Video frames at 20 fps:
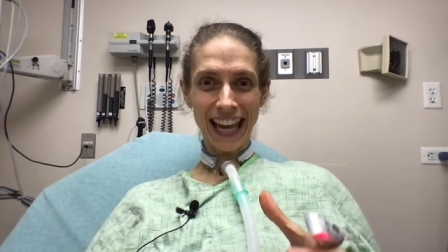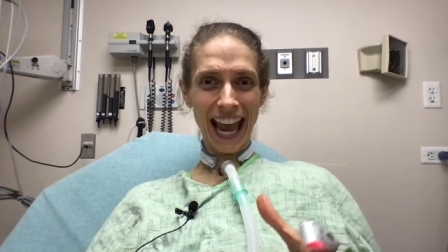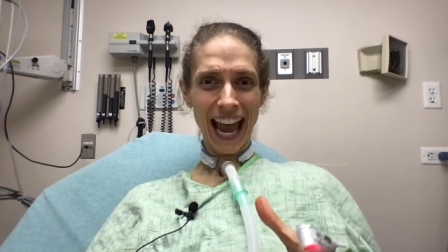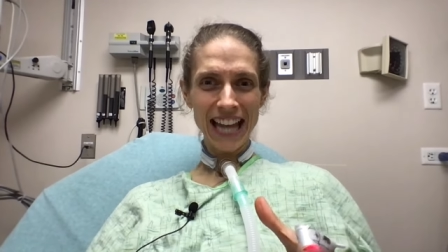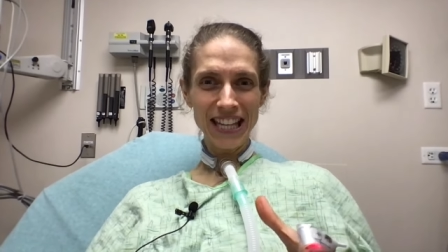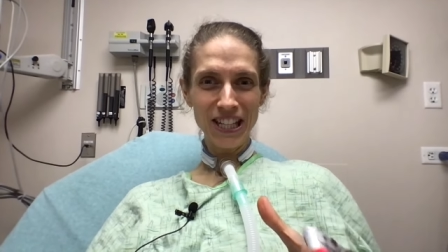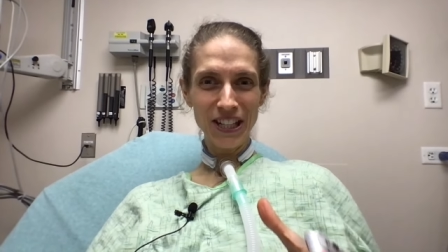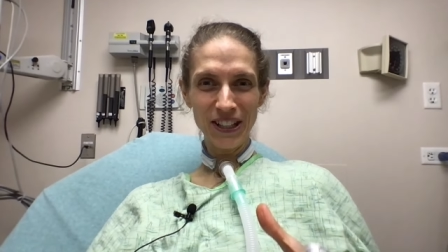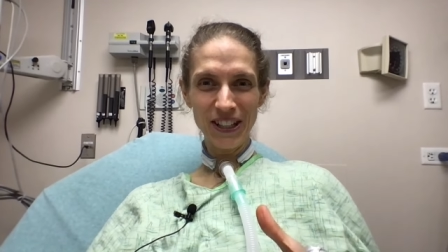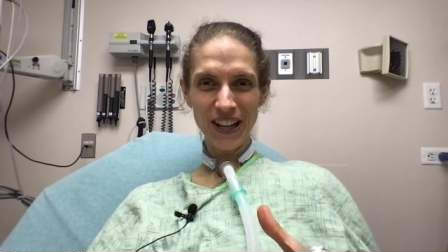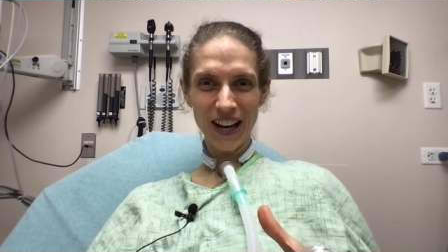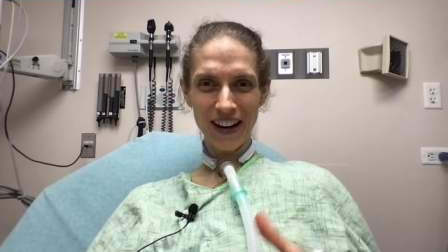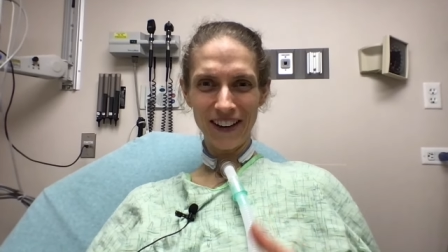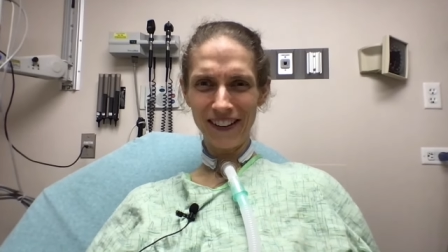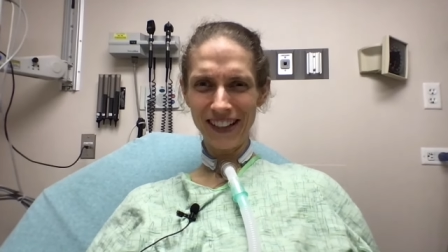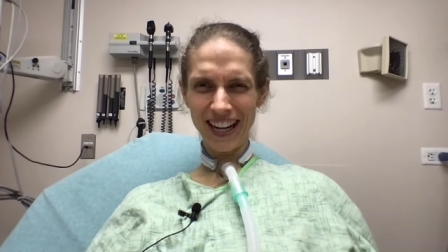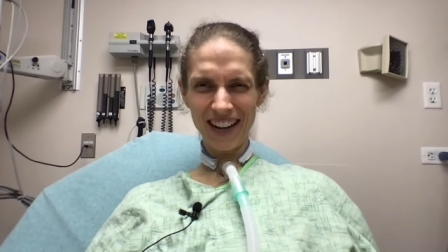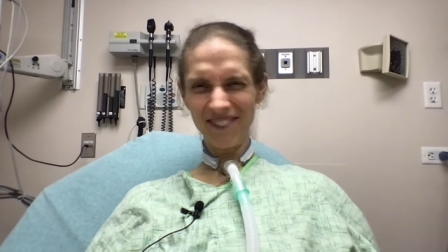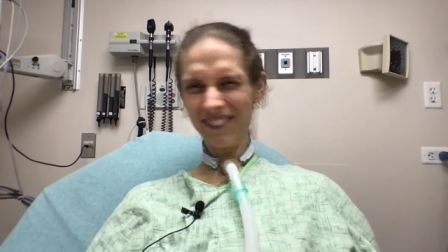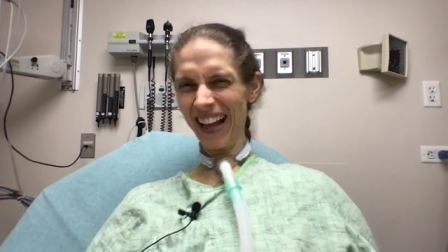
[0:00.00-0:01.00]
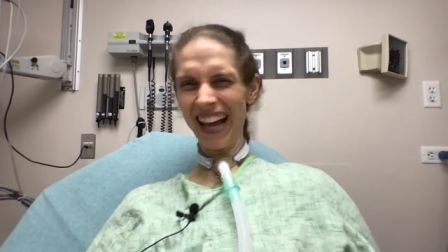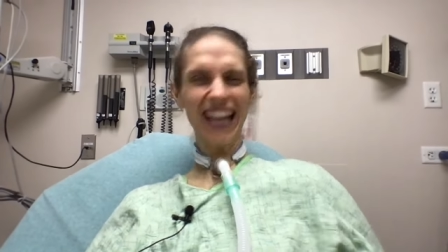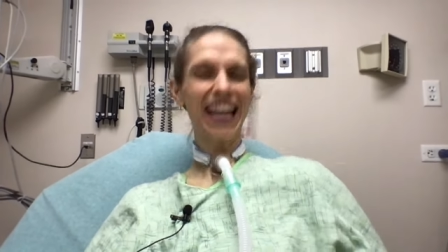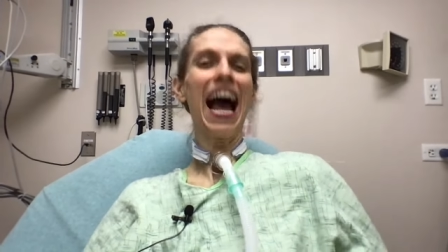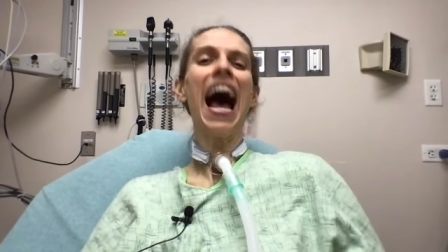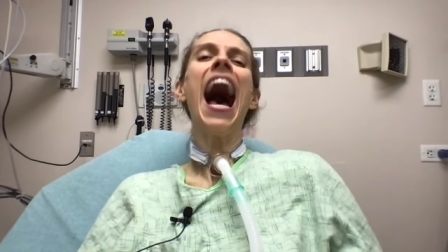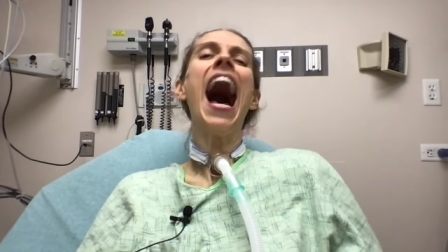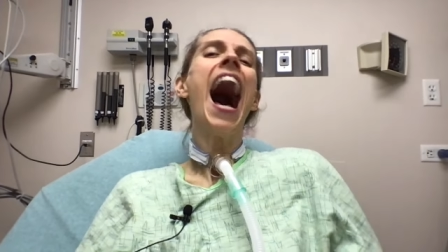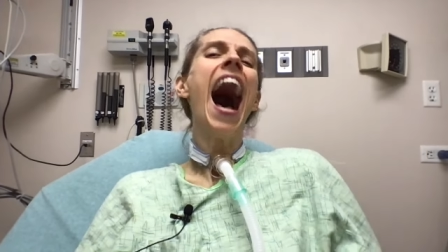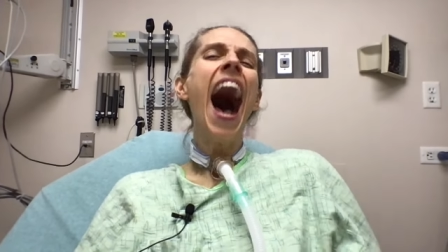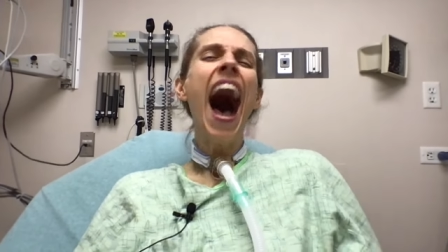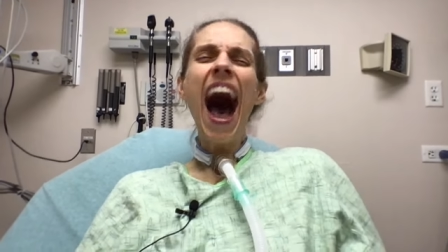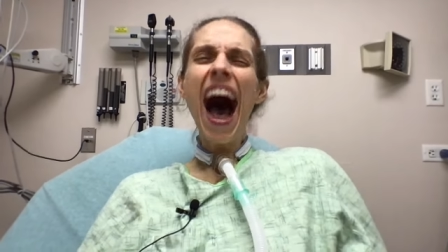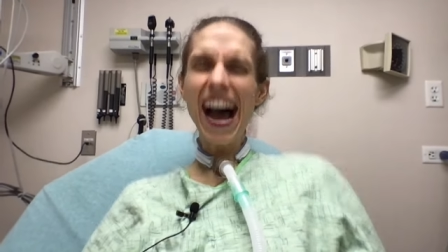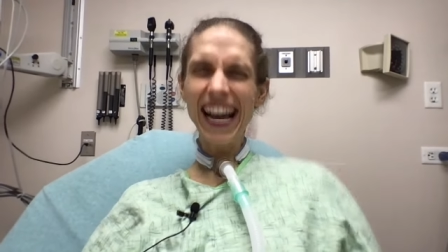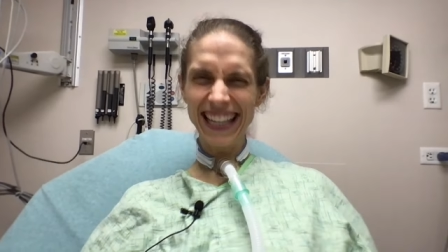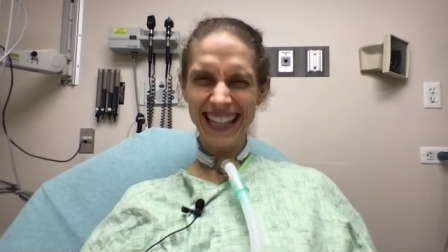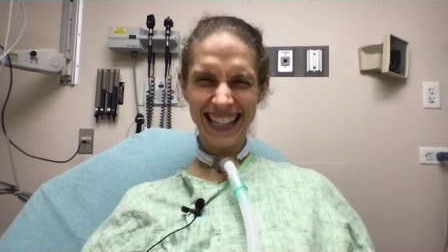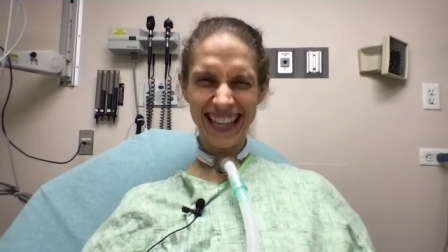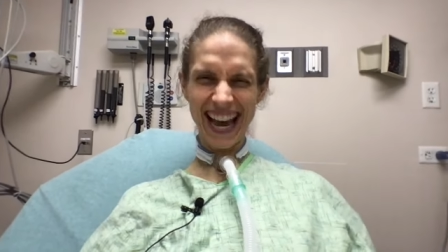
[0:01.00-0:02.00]
Can you go? And I'm like,
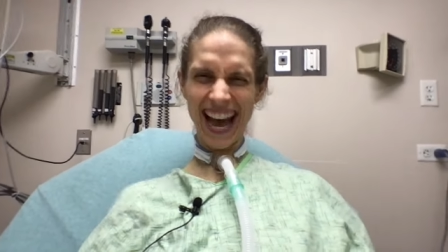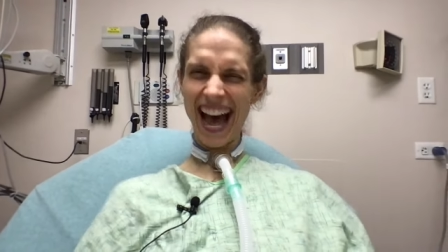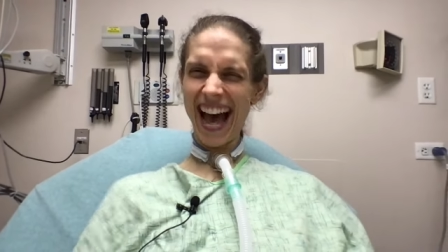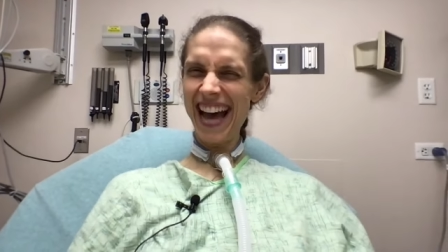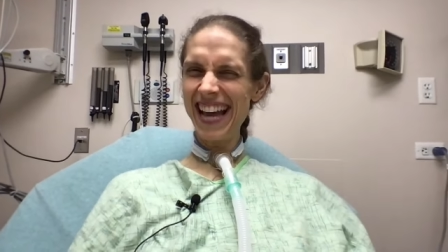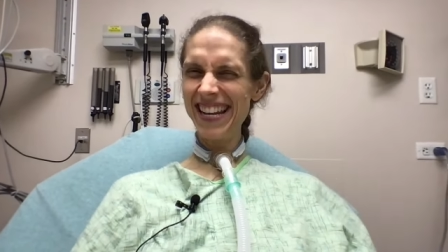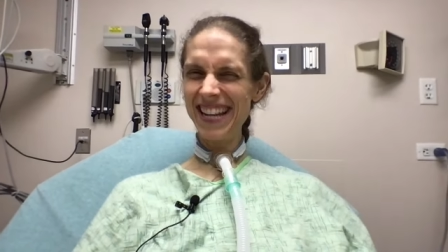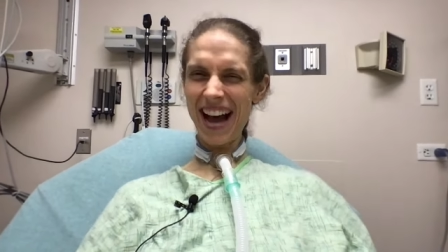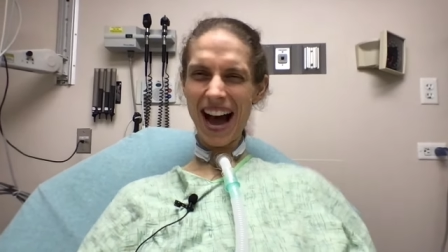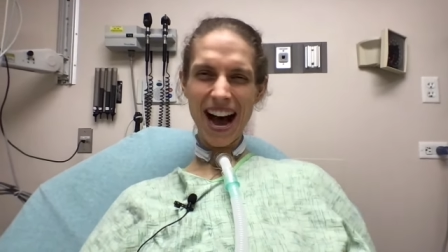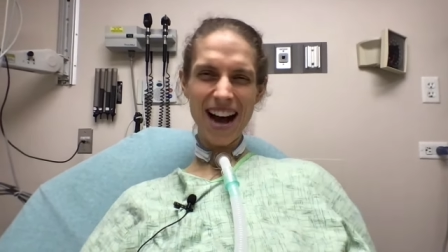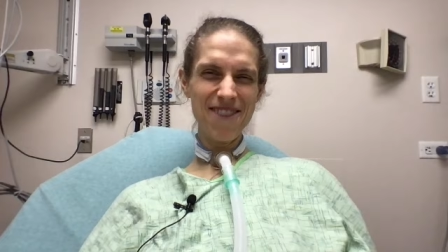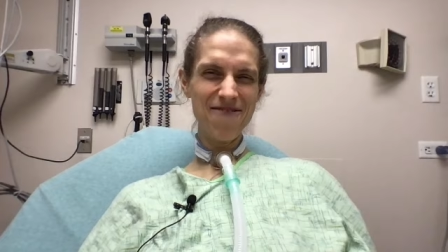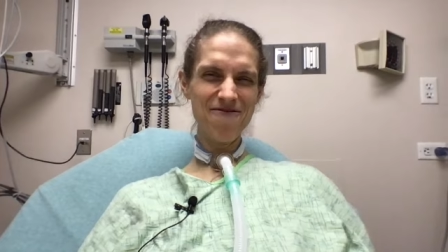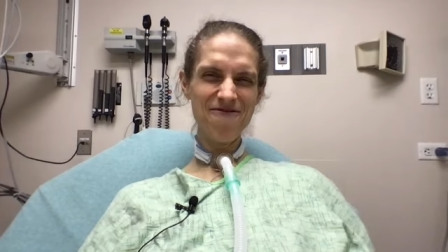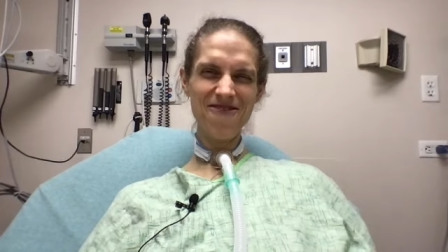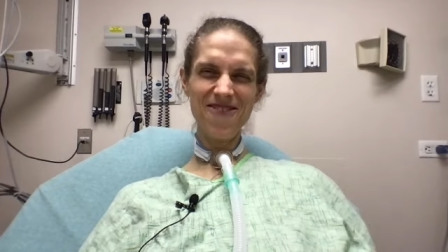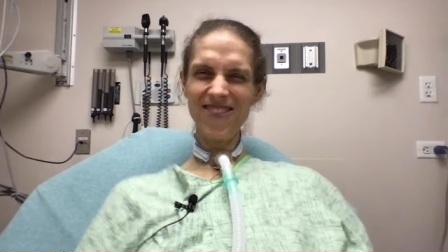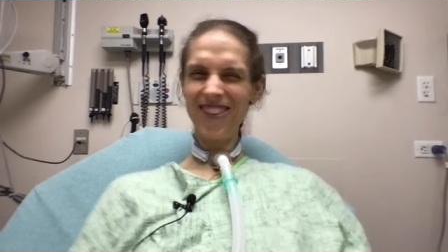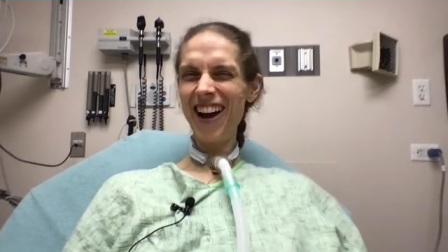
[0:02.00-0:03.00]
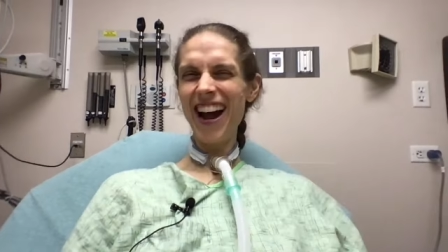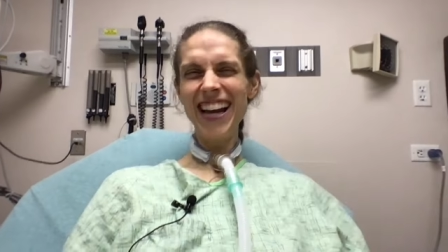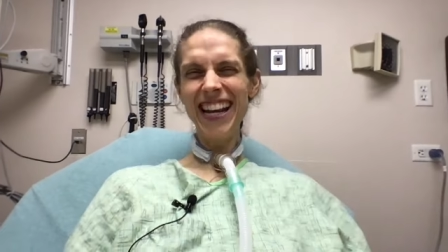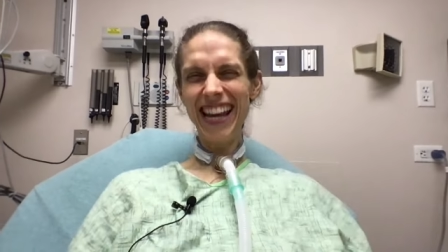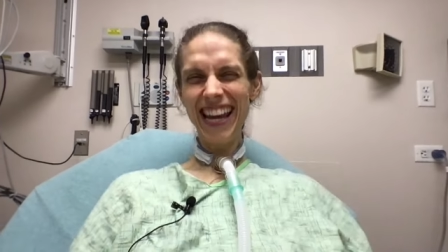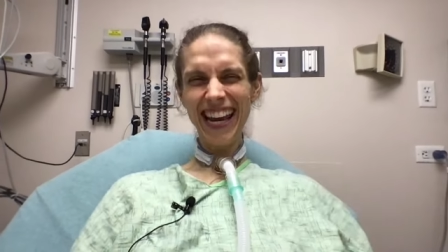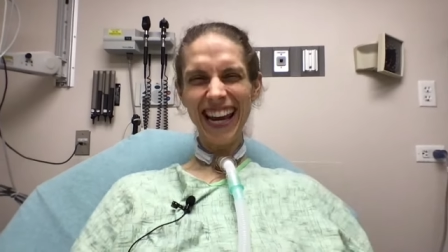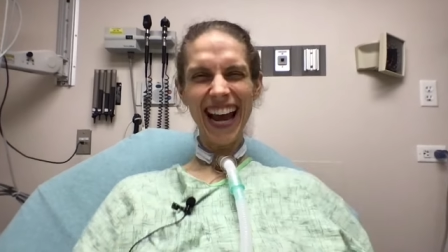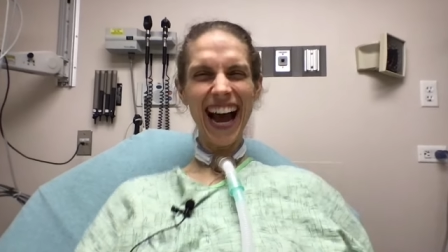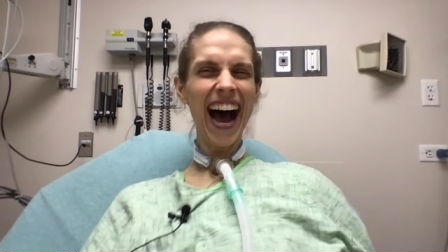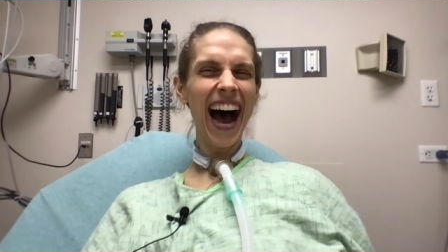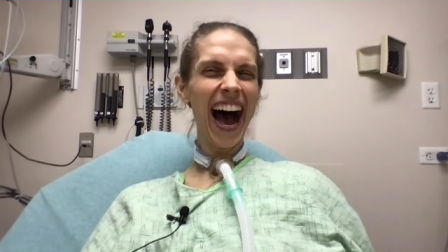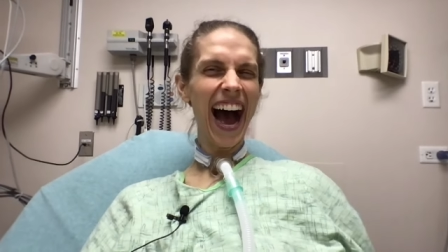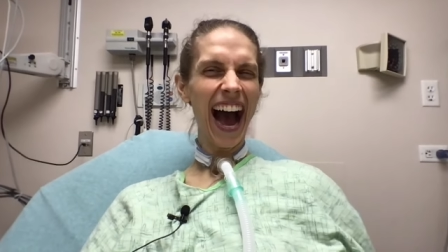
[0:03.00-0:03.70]
I can. I'm ready